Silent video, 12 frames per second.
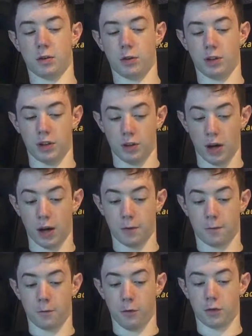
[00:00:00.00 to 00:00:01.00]
including the
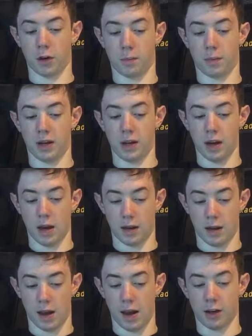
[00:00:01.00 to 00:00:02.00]
United Fruit Company
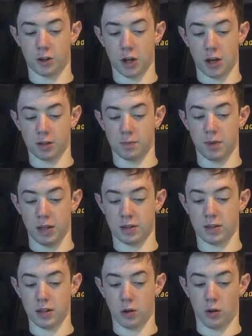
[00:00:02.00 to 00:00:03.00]
and
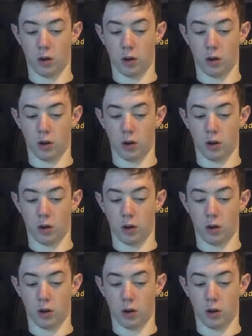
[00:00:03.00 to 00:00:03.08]
HSBC,